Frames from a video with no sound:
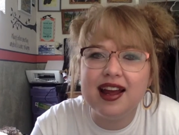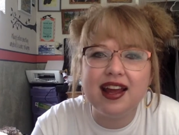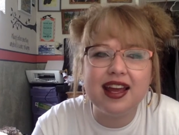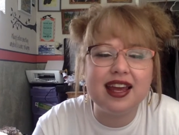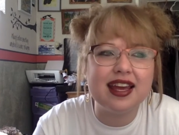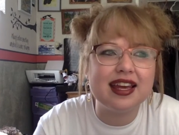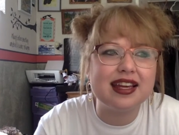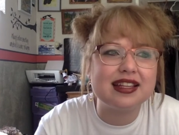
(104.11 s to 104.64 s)

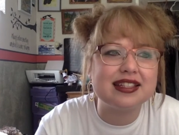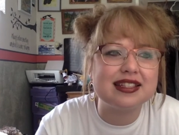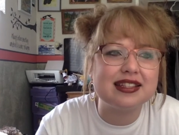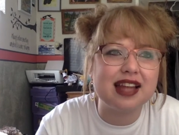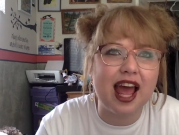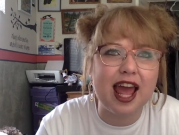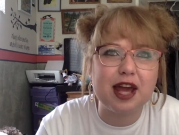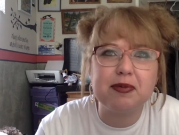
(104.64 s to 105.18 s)
He's
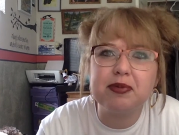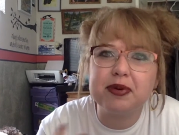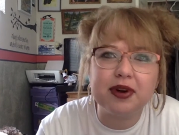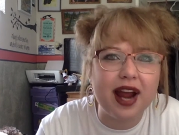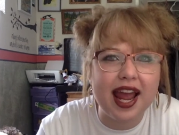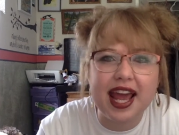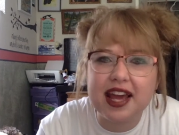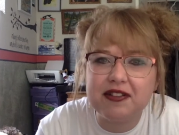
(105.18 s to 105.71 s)
like
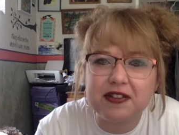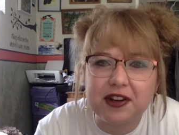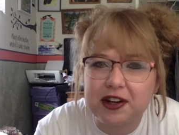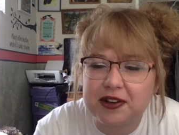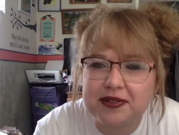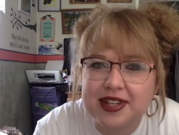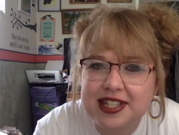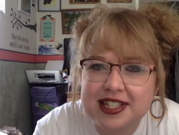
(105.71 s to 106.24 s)
praying for
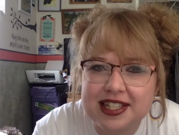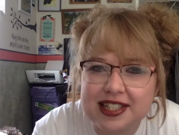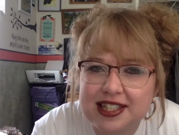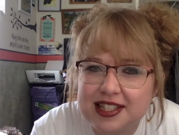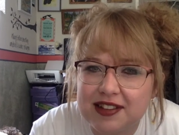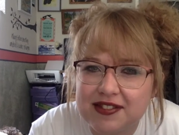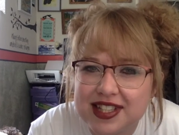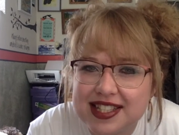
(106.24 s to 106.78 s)

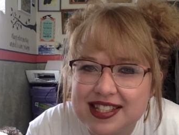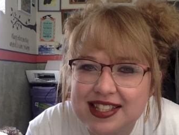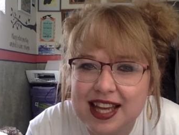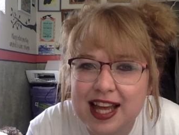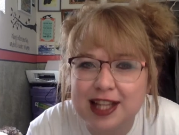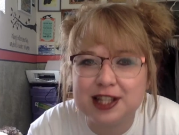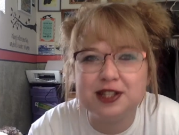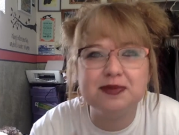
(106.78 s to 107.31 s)
remissions of his
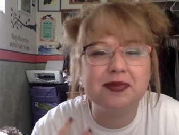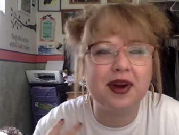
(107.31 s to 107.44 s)
sins,